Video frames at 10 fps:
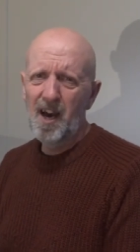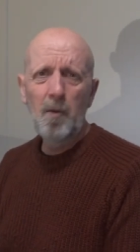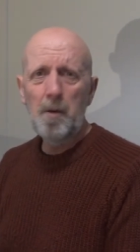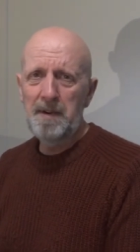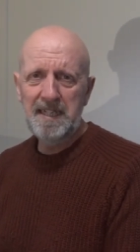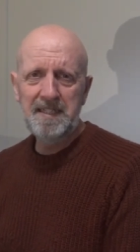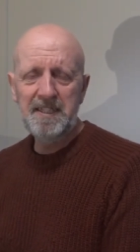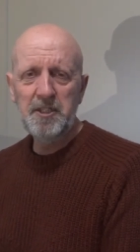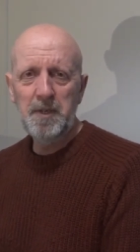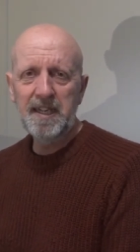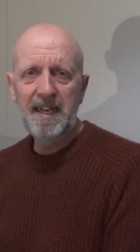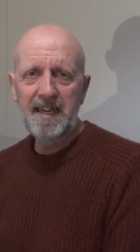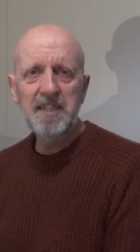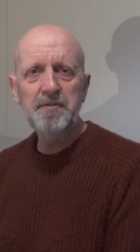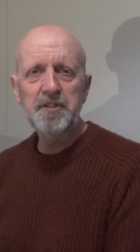I won't be listening to it
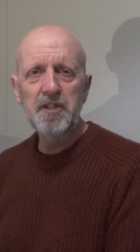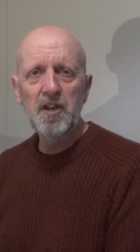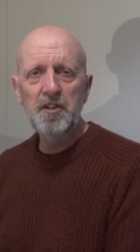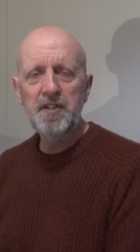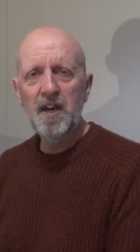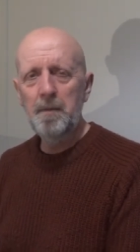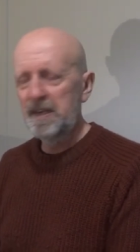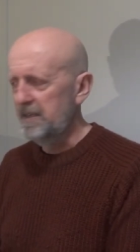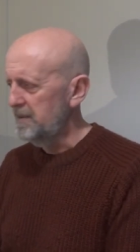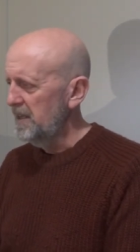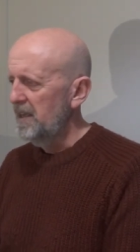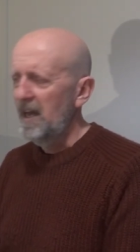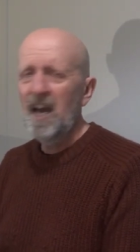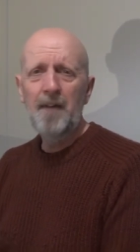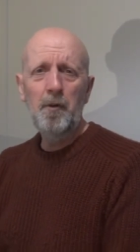again, that's for certain, you know what I mean?
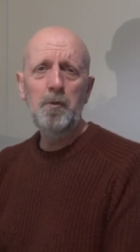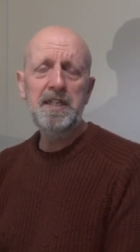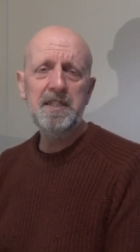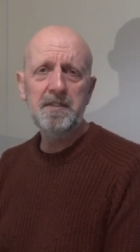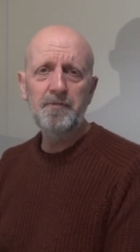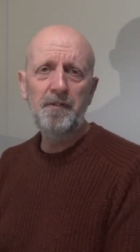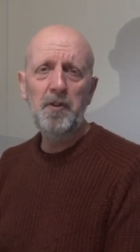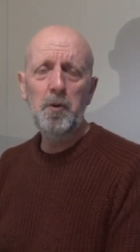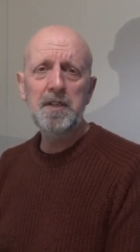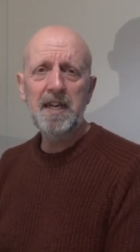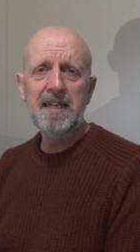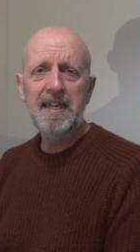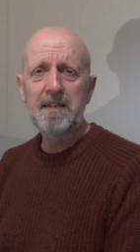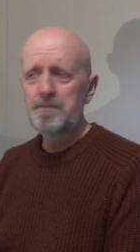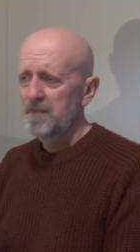Out of all this review I've done
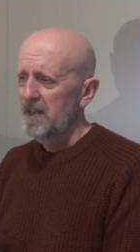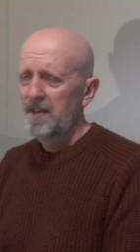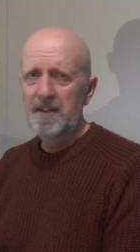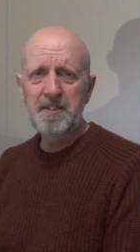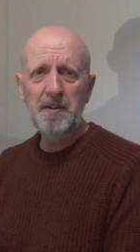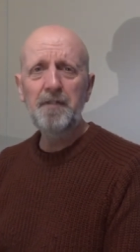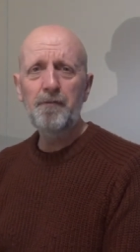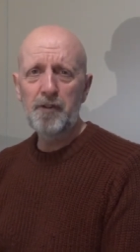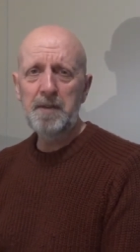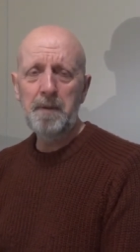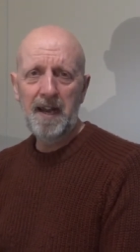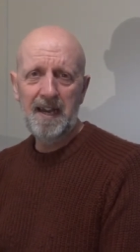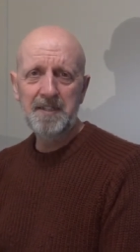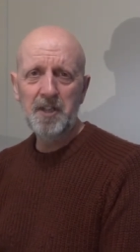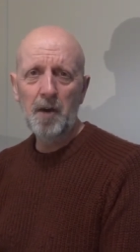here, there's only three
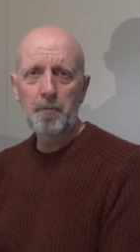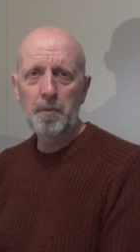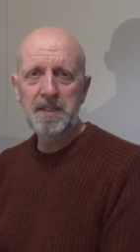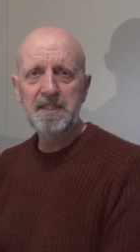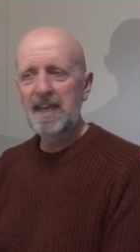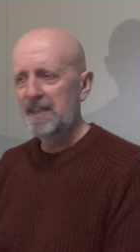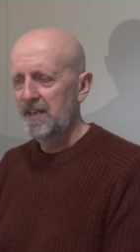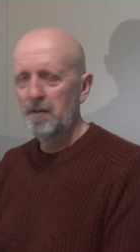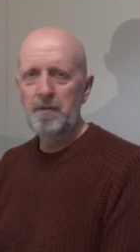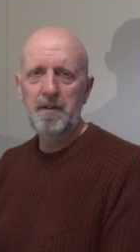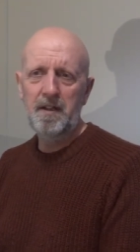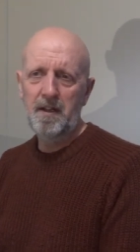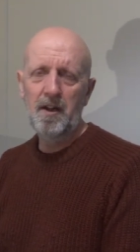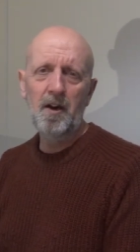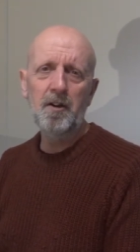players that I'd probably say, you know,
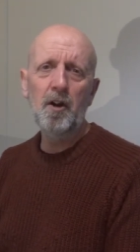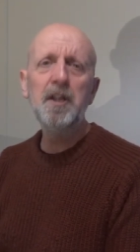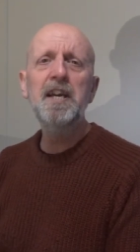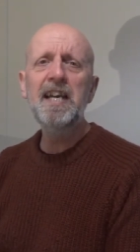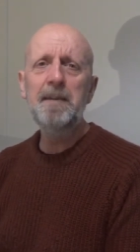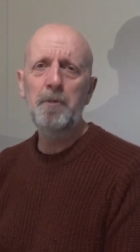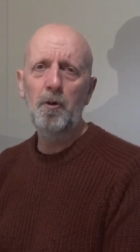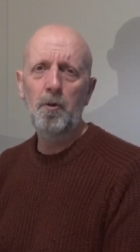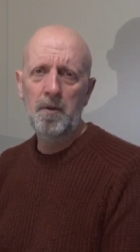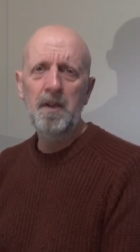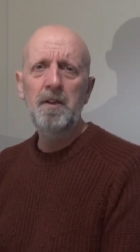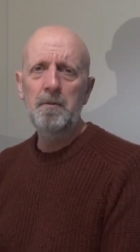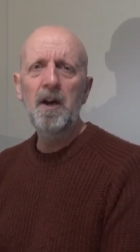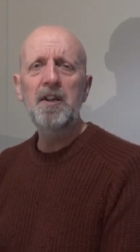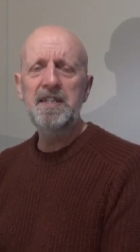I'd, I'd keep or
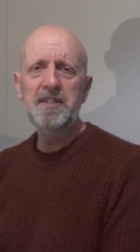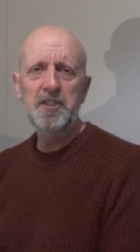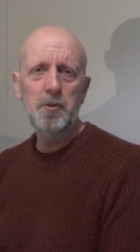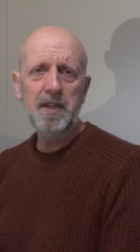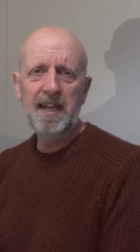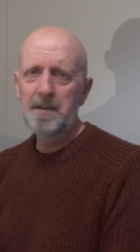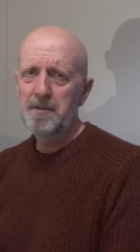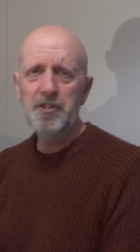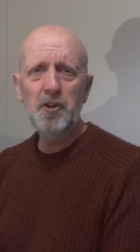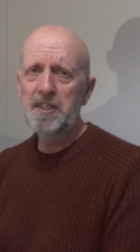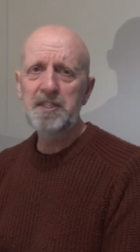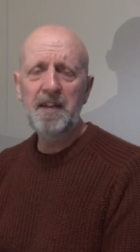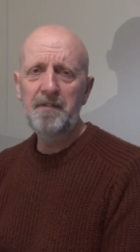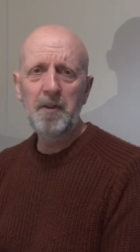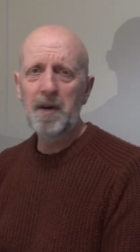I'd listen to again. And the Sony's
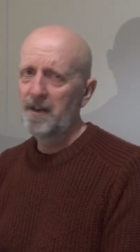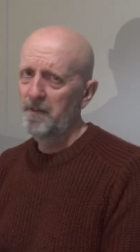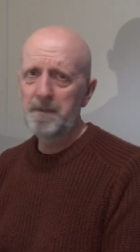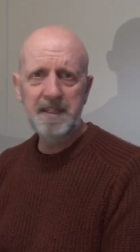definitely one of them.